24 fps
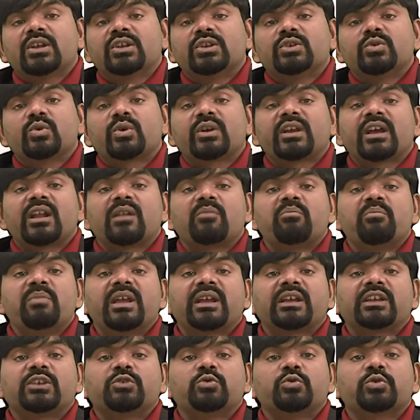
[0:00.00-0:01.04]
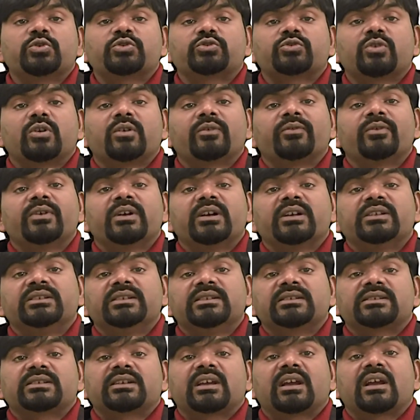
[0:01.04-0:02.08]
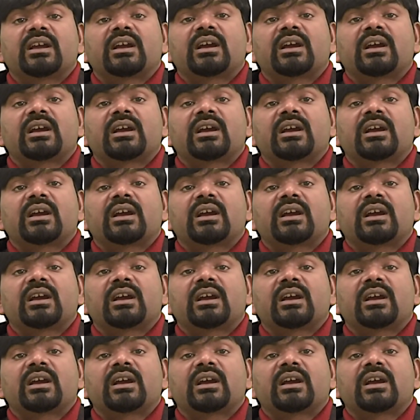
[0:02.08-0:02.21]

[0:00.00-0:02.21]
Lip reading: you can make use of this